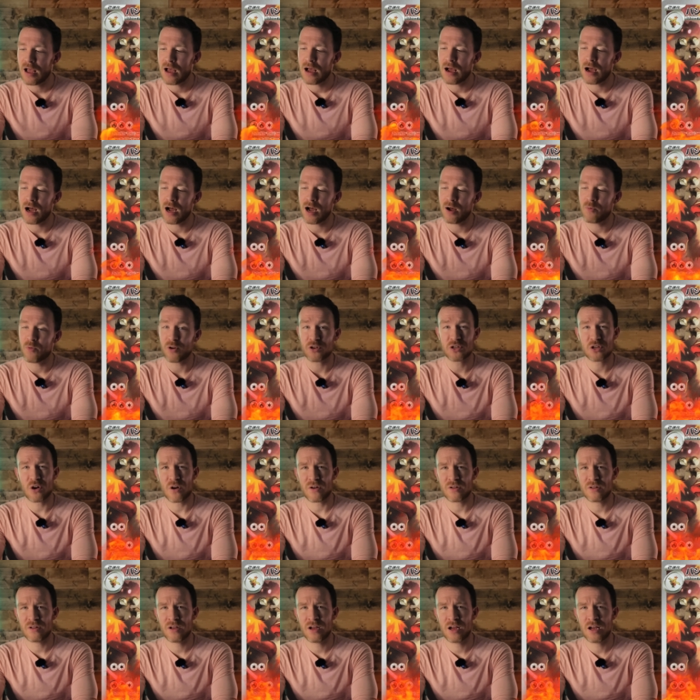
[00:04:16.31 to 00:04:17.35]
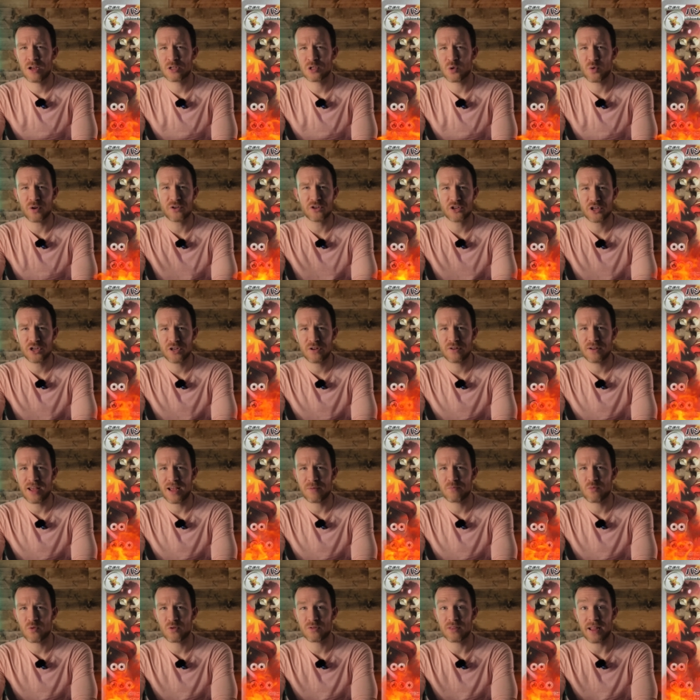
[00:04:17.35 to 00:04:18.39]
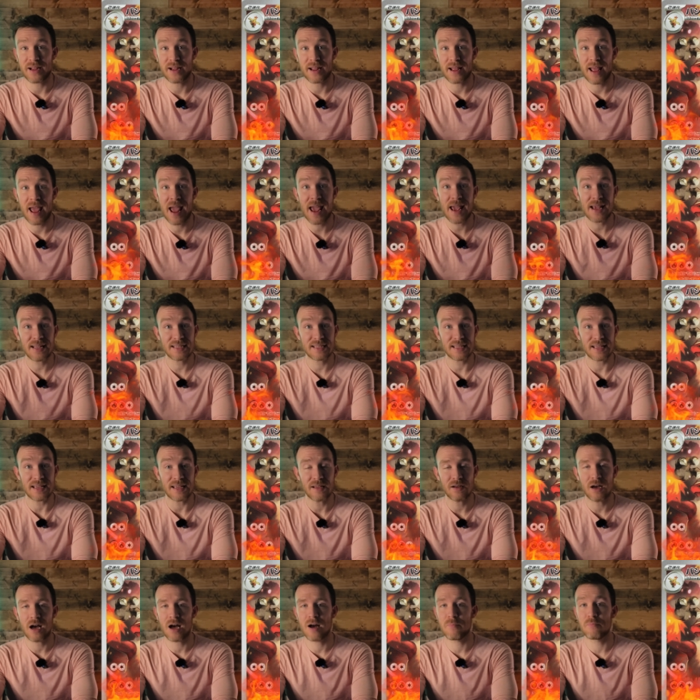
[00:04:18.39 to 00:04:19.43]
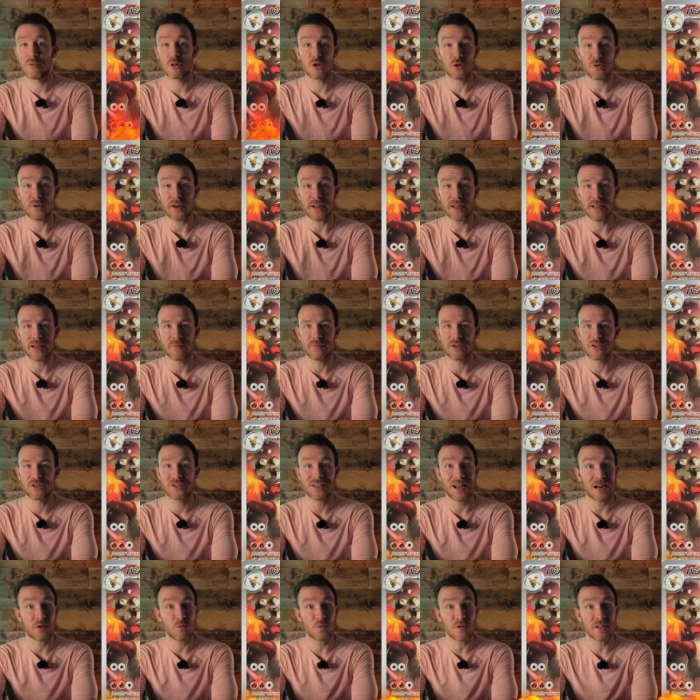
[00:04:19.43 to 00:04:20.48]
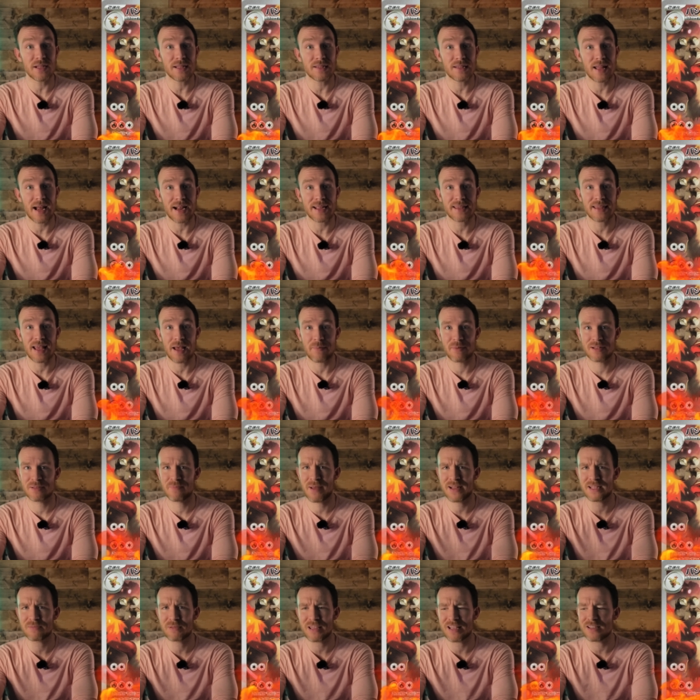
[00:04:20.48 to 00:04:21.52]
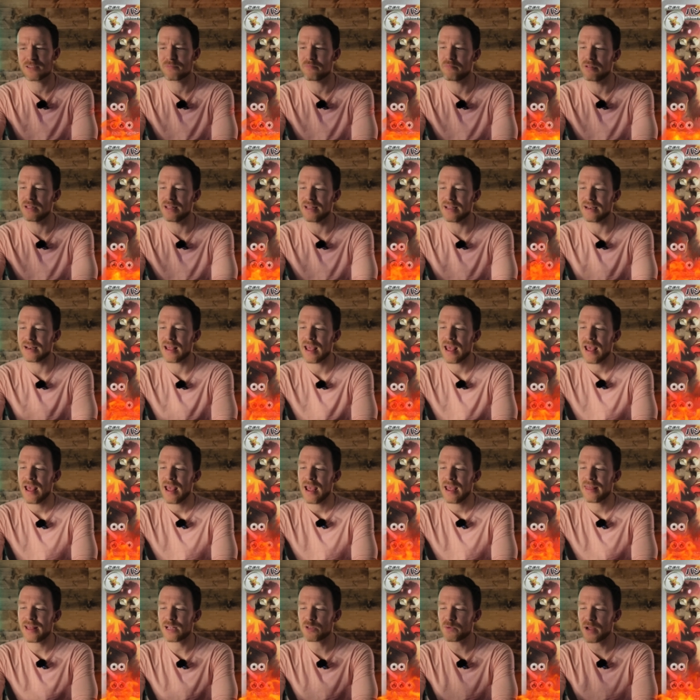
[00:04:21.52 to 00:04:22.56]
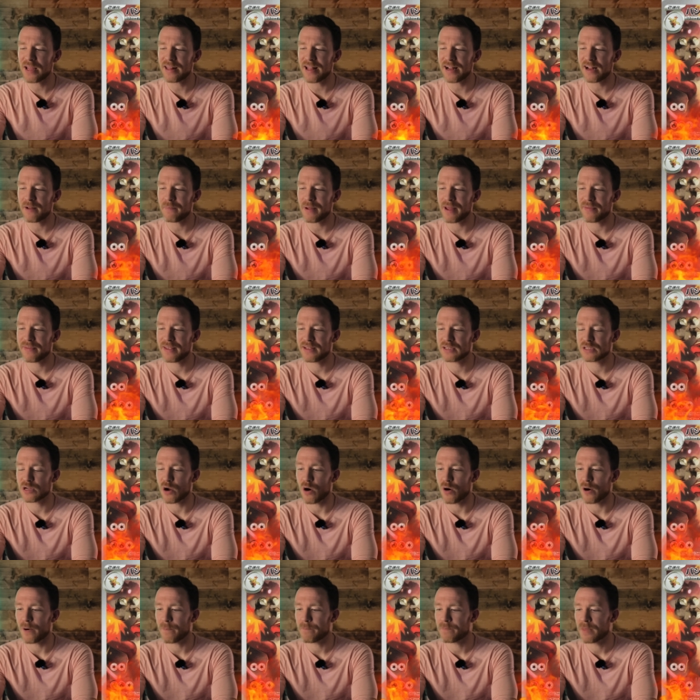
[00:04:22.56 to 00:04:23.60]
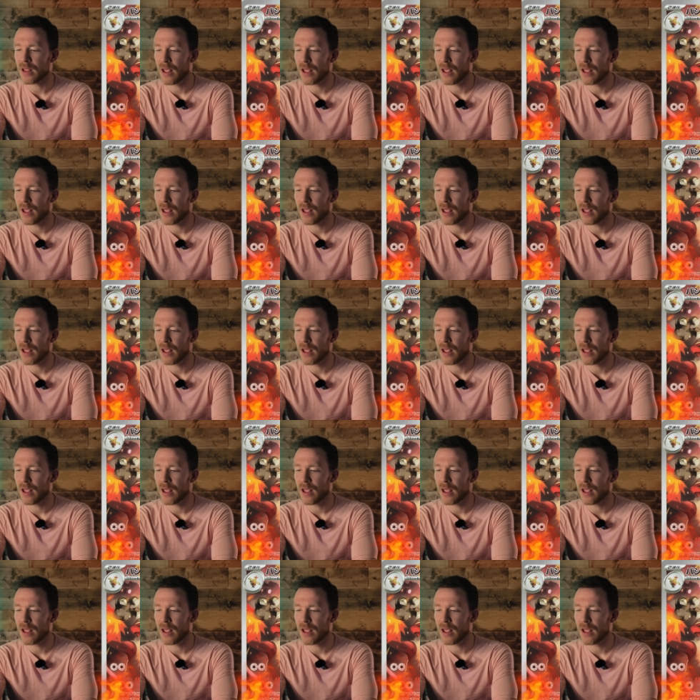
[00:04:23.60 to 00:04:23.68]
Where Sword and Shield had more like hazy, blurry images. And I really like that because it makes things blend. And that's what I like about this card.